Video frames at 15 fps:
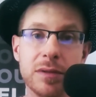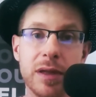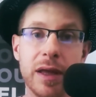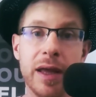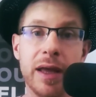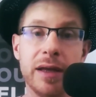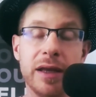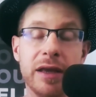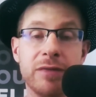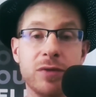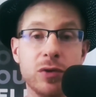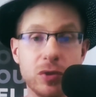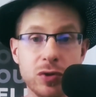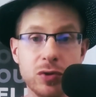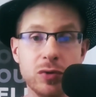And if
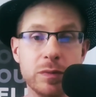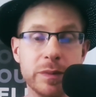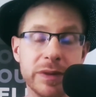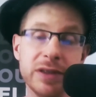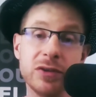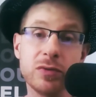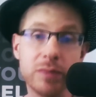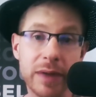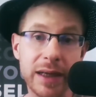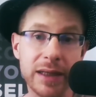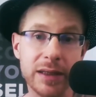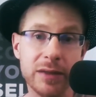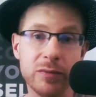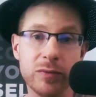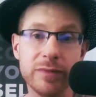you do, please
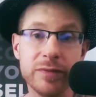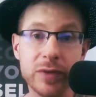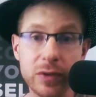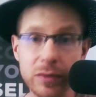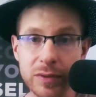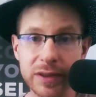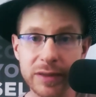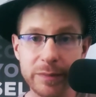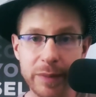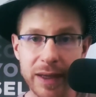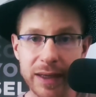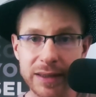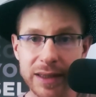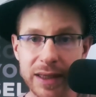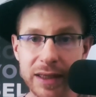rate and review this
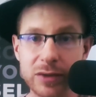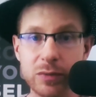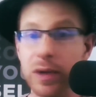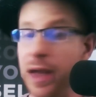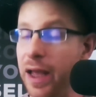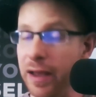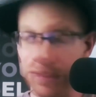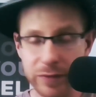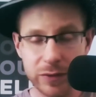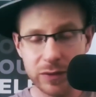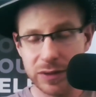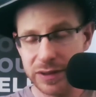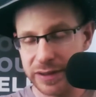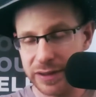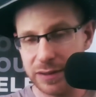podcast wherever
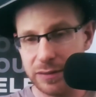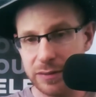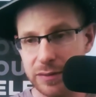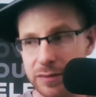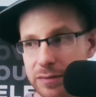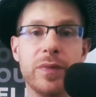you listen.